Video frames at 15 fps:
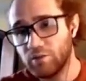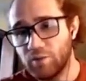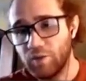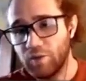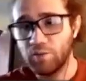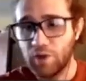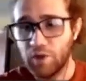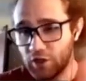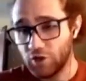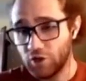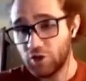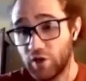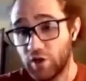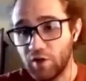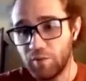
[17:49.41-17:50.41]
commitment and to
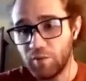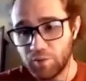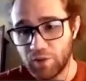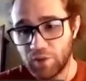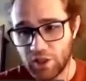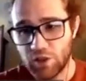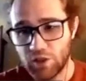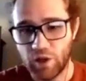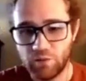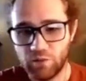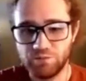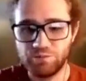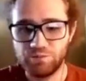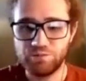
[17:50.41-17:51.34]
string commitments as well.